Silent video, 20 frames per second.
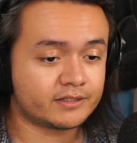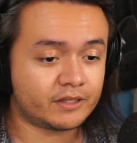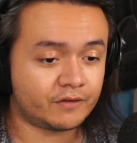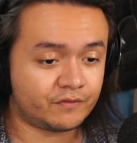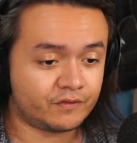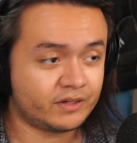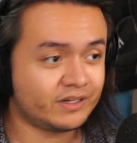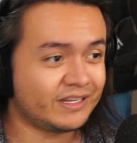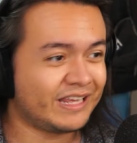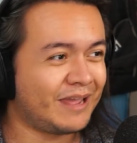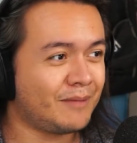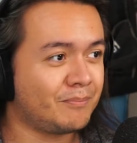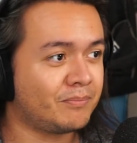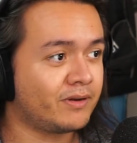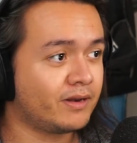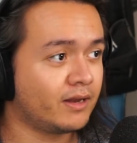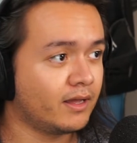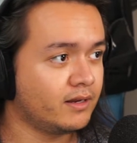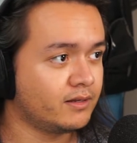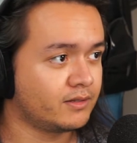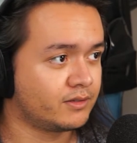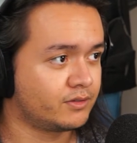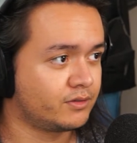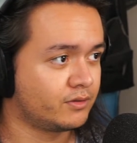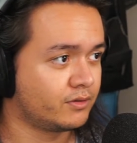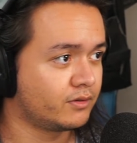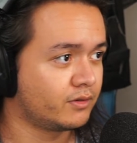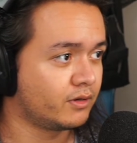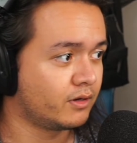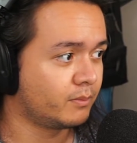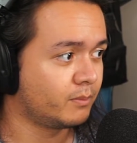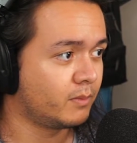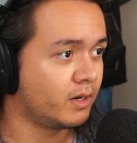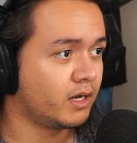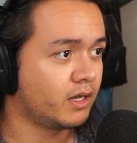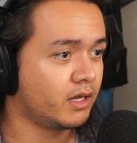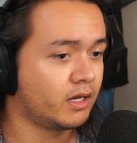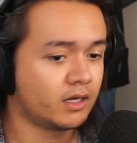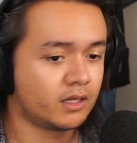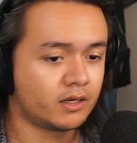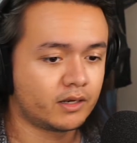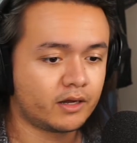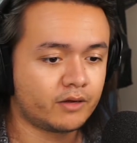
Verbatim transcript: definitely a playlist song on my end.